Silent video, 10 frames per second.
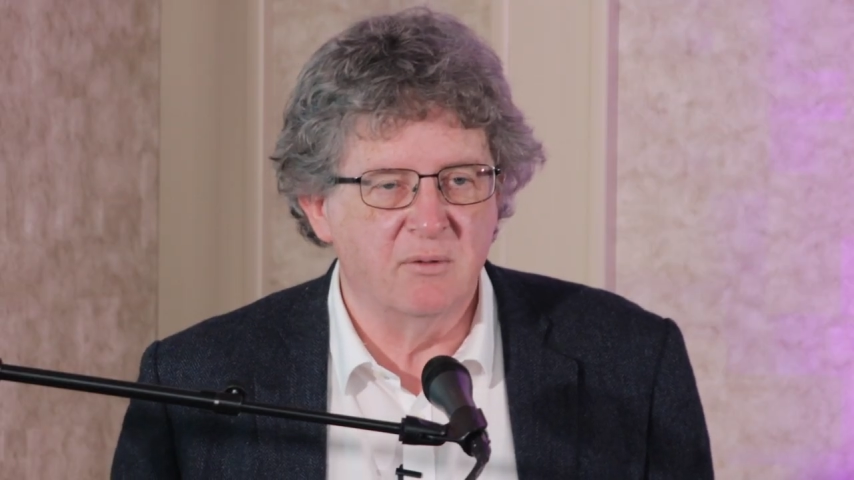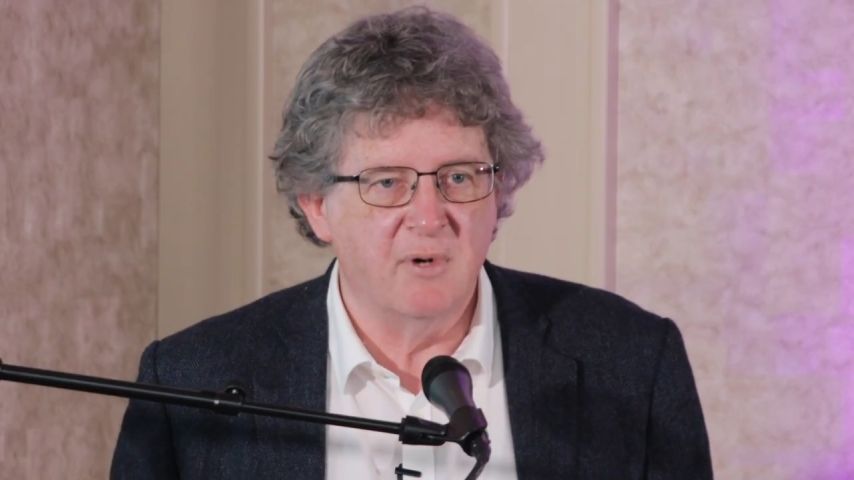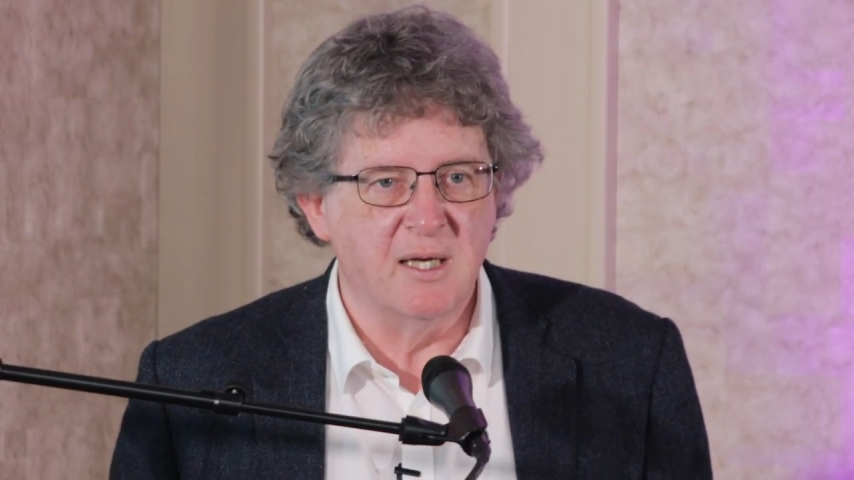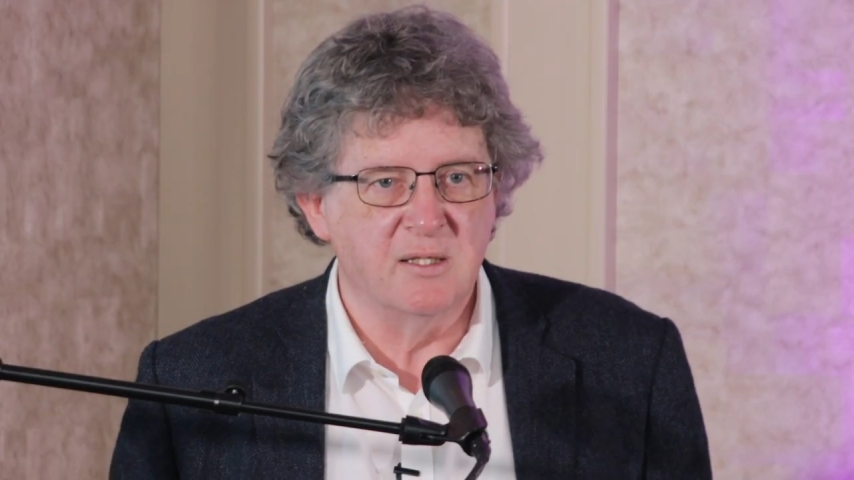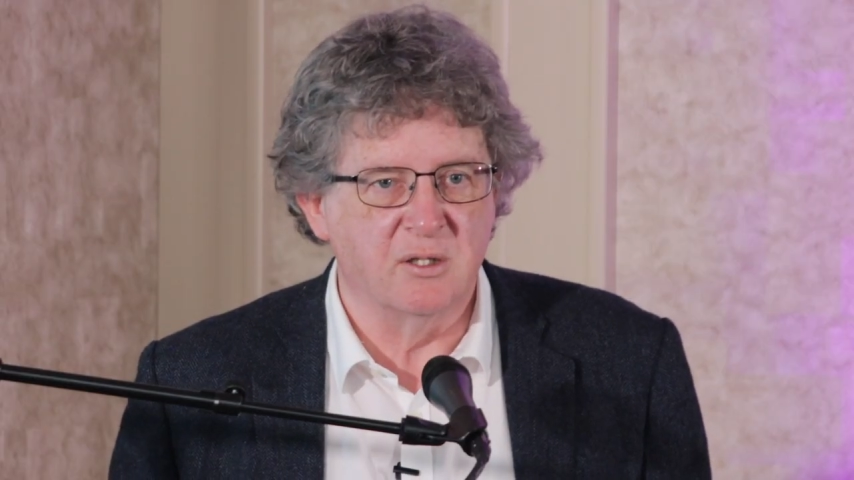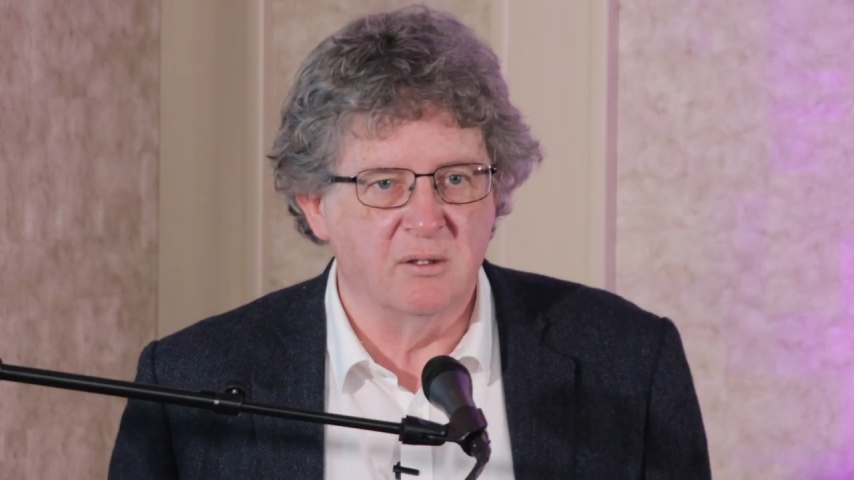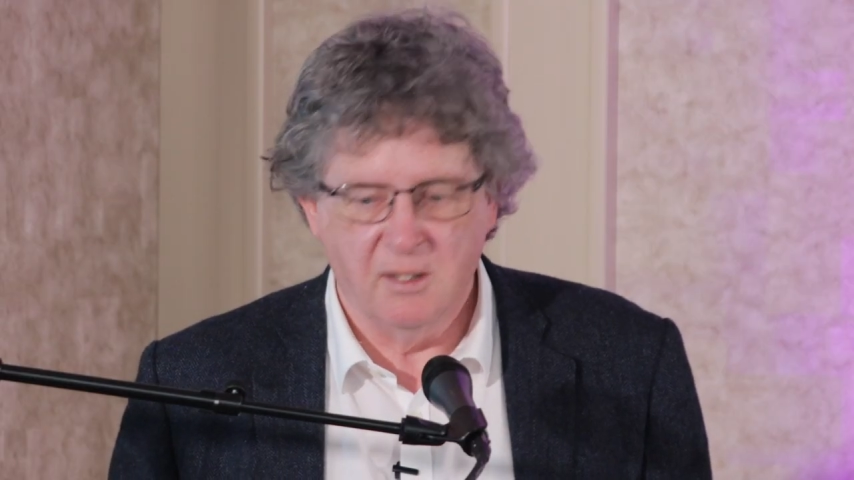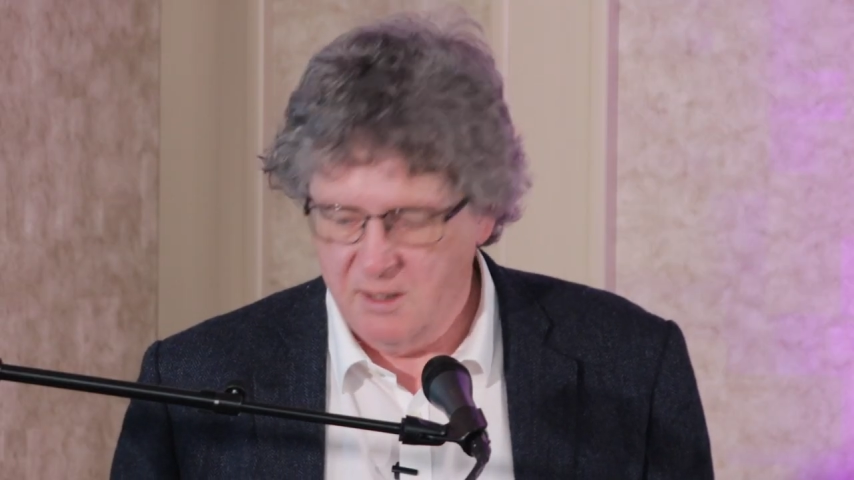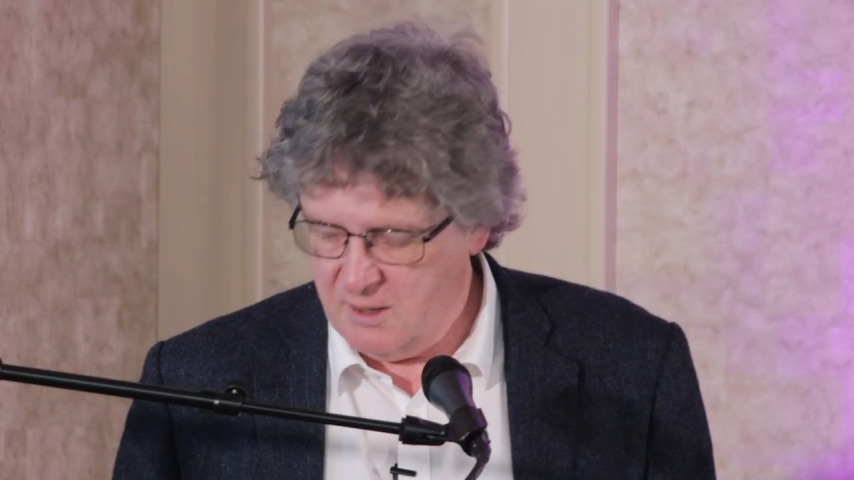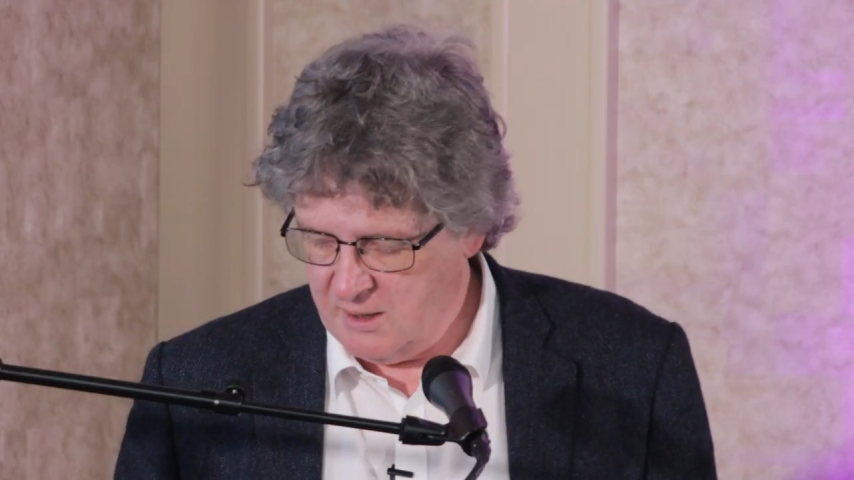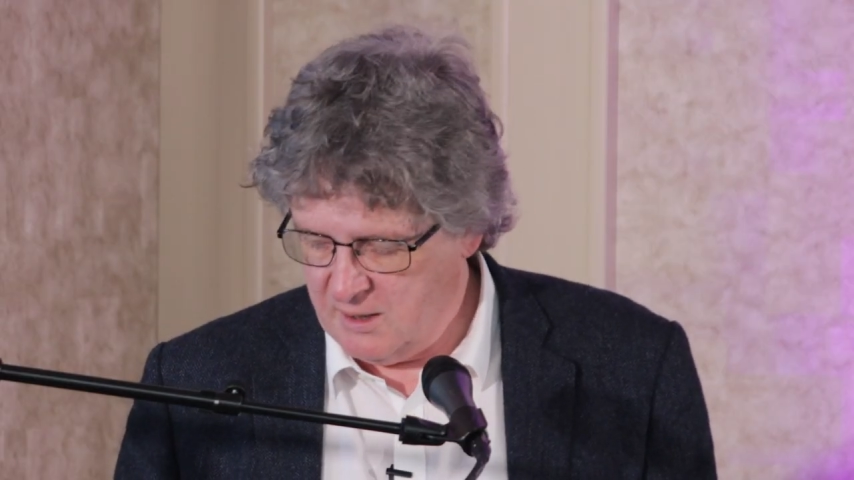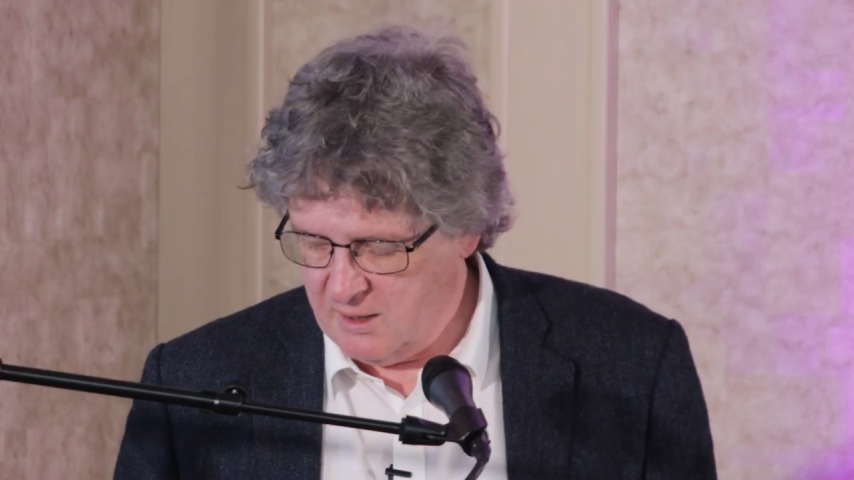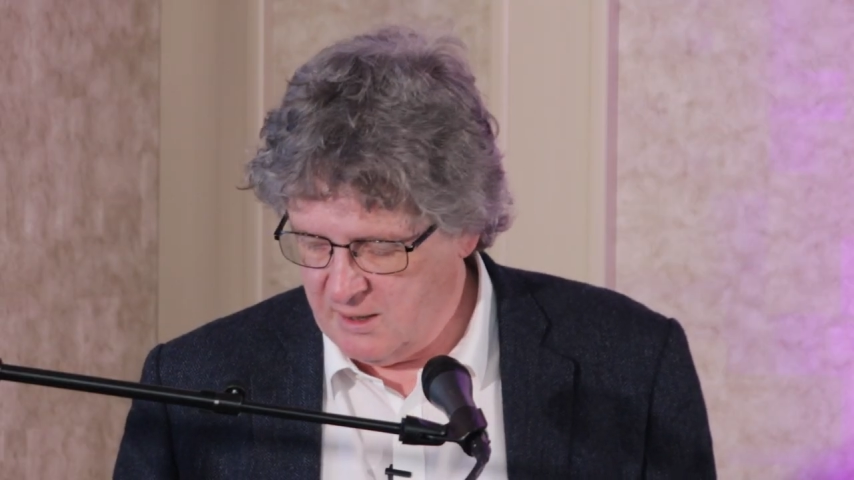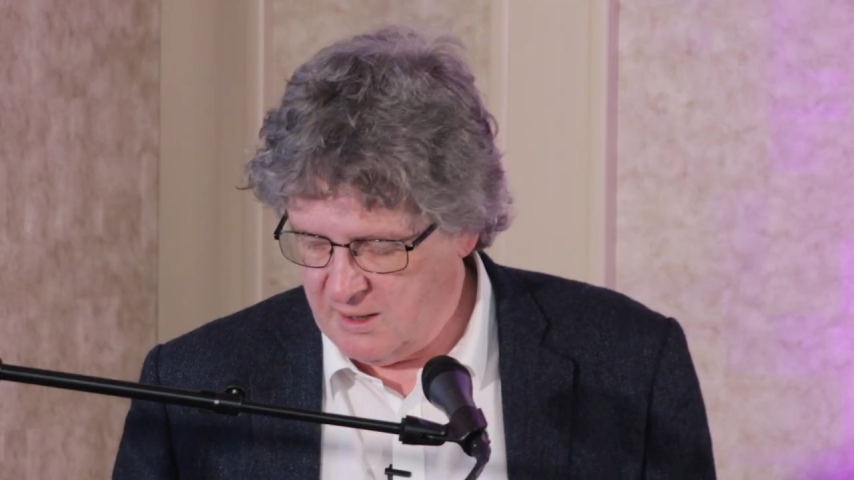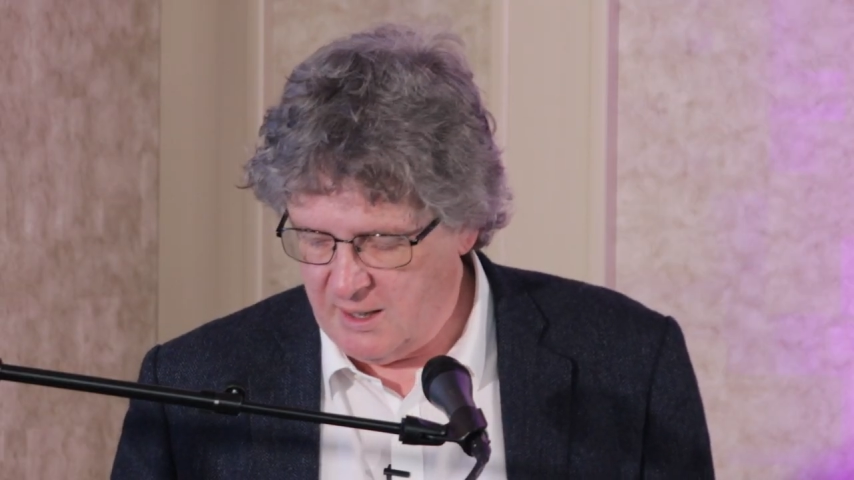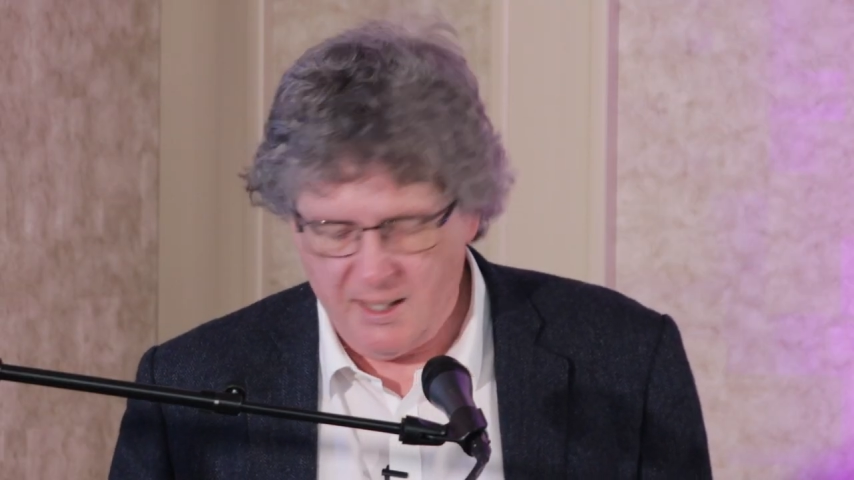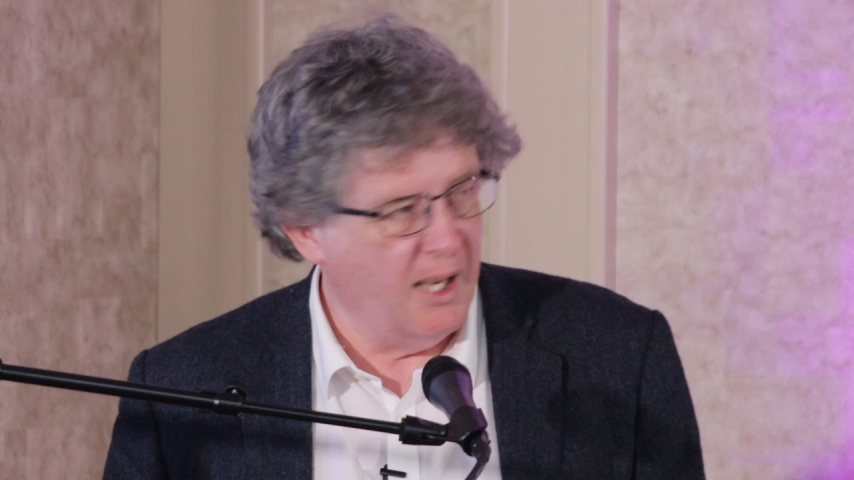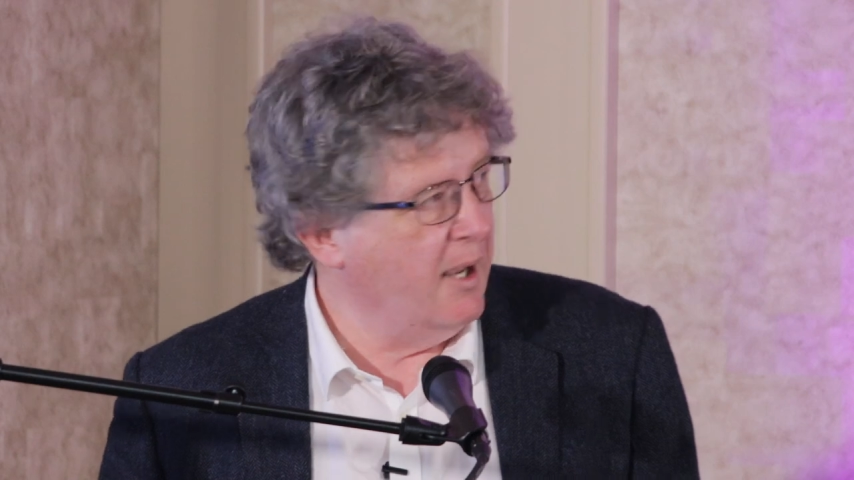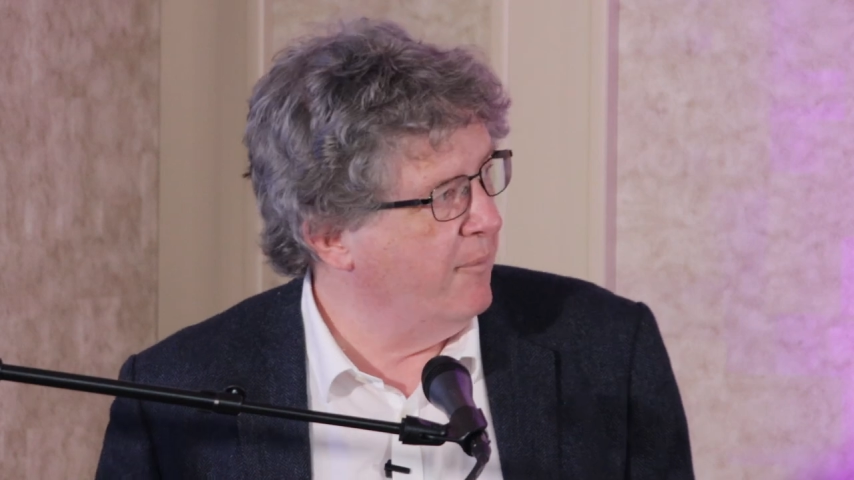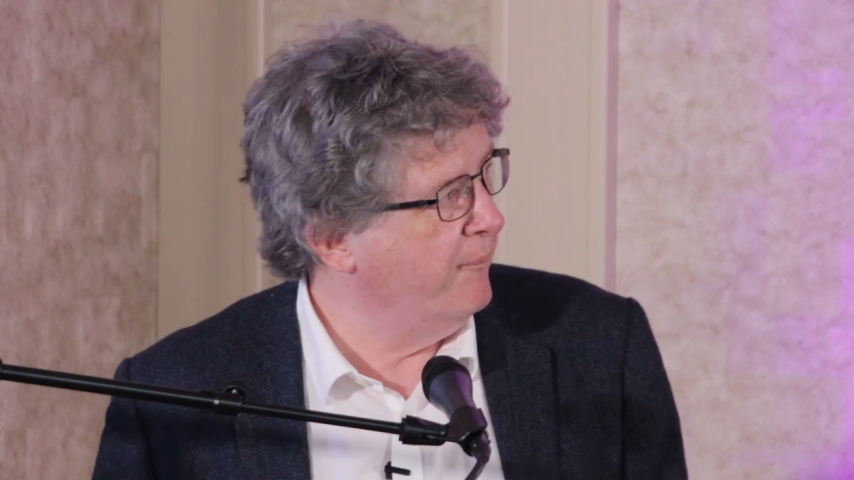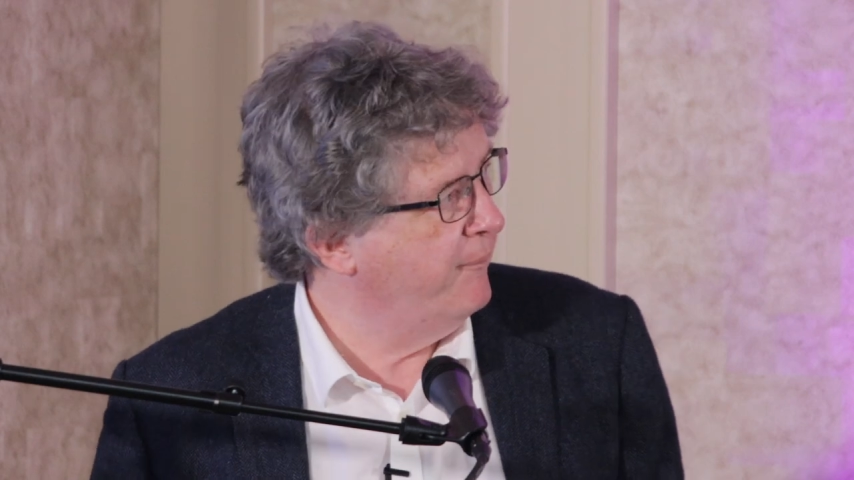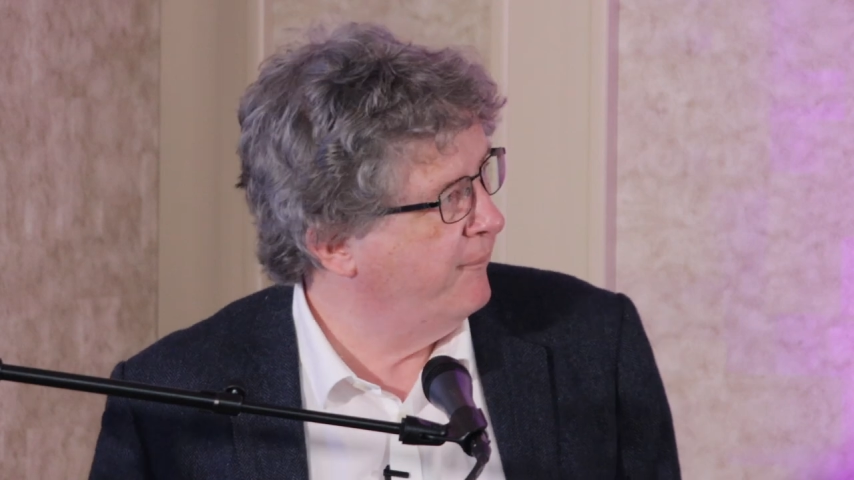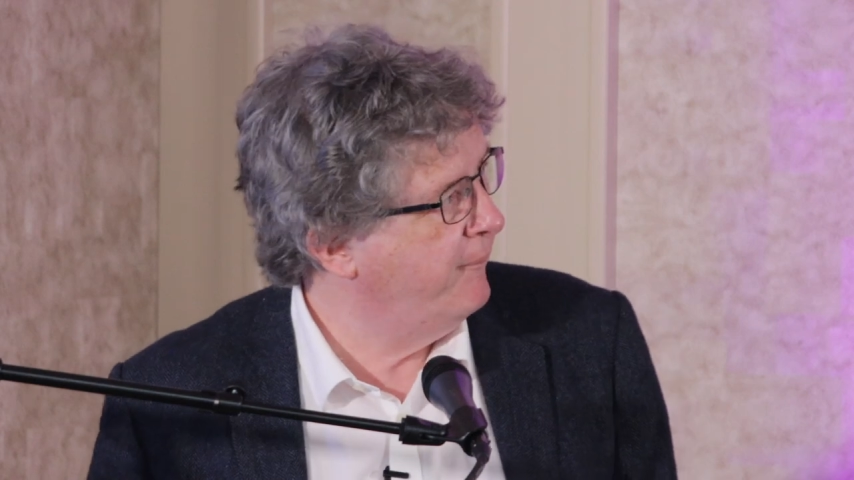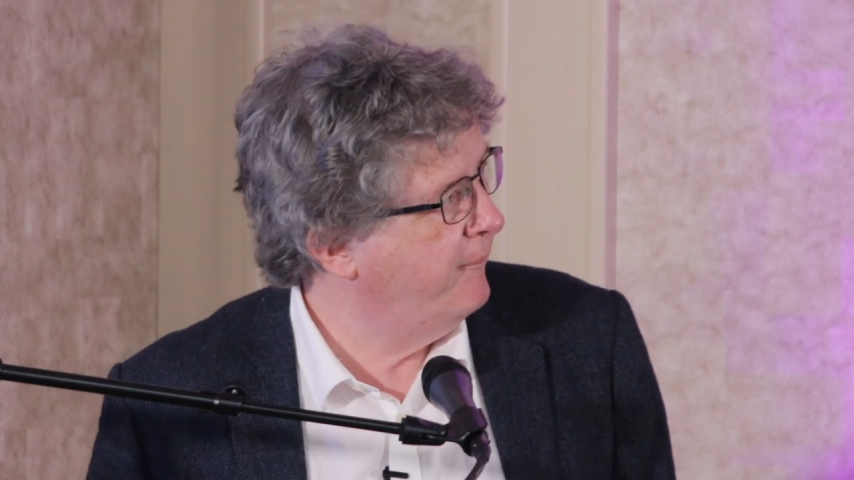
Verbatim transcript: render. Um,